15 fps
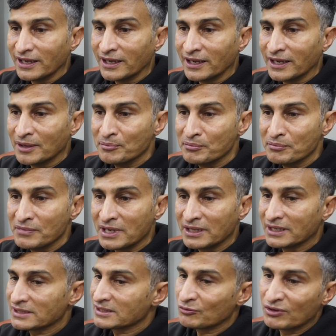And
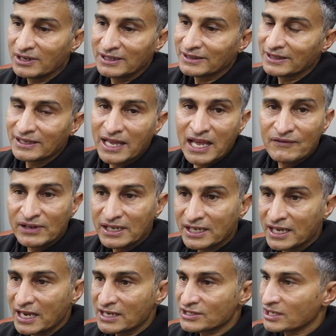I said, well, I didn't have
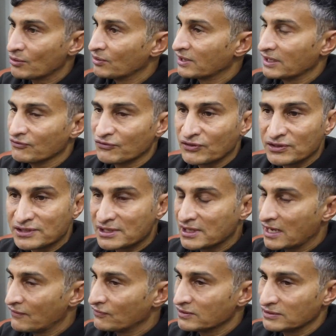any cash. I would then first
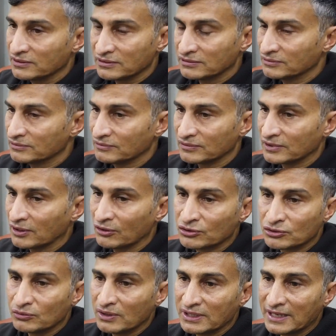have to go
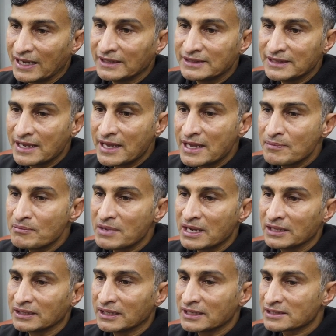to an ATM
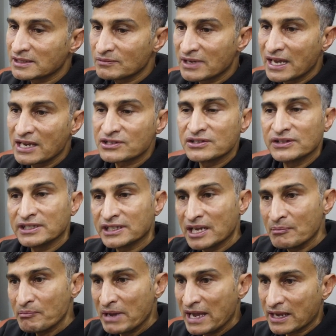and get some cash and then
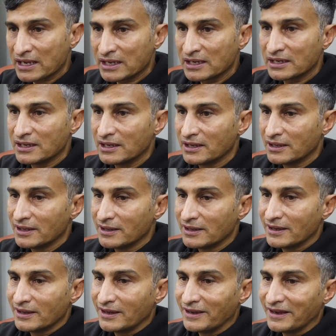come back.
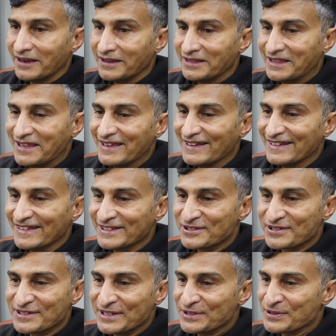And then he
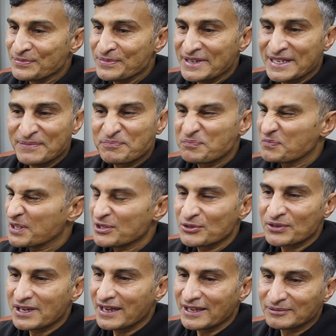just said to me,
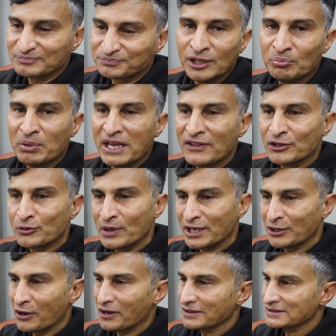it's okay, he'll pay the
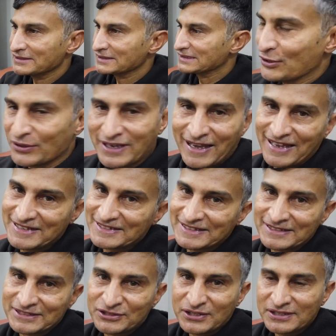$20. So guys,
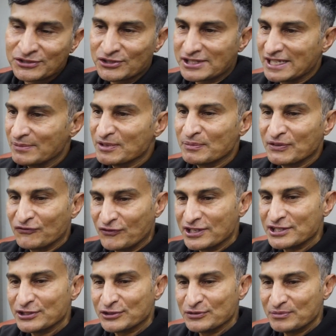it just seemed a bit
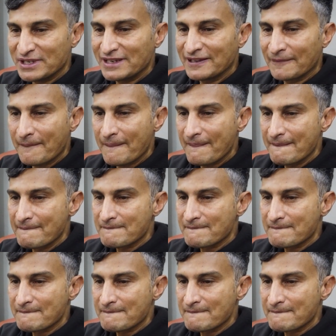fishy to me.